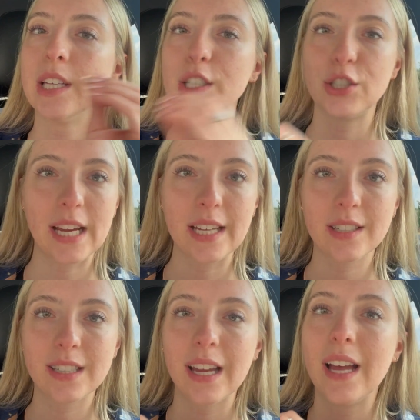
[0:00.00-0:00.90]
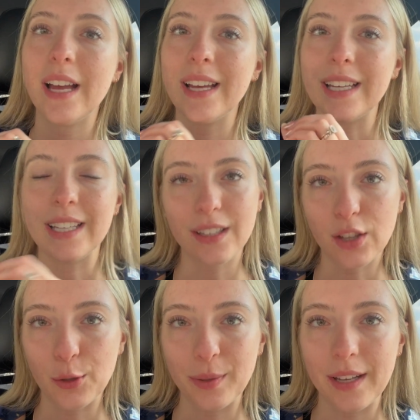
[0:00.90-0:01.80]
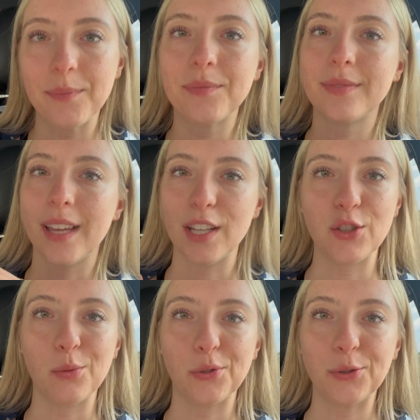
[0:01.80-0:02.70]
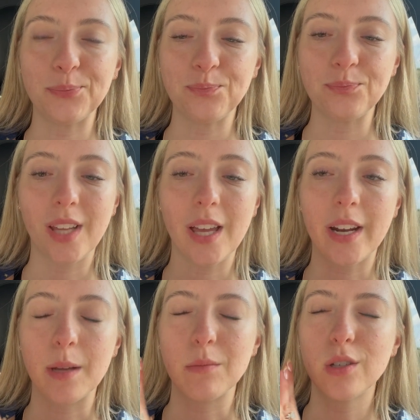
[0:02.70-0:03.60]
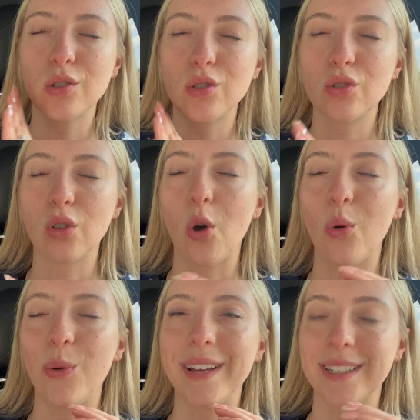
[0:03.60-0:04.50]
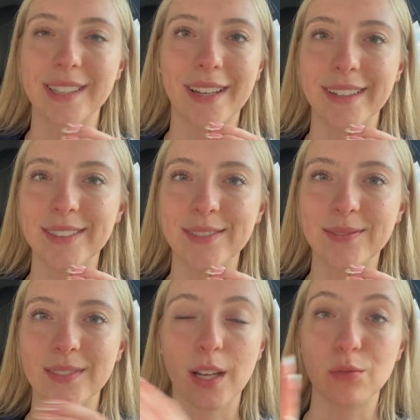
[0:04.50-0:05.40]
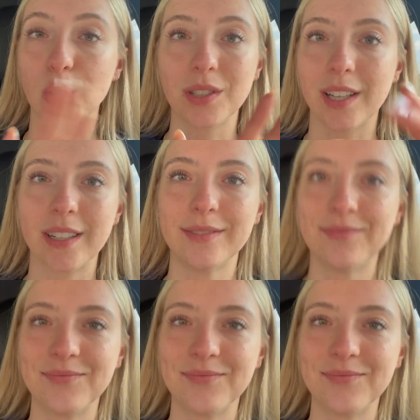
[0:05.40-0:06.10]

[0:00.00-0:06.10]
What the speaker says: change, eat a little bit, head to the pool. And I'm so excited. I'm so excited.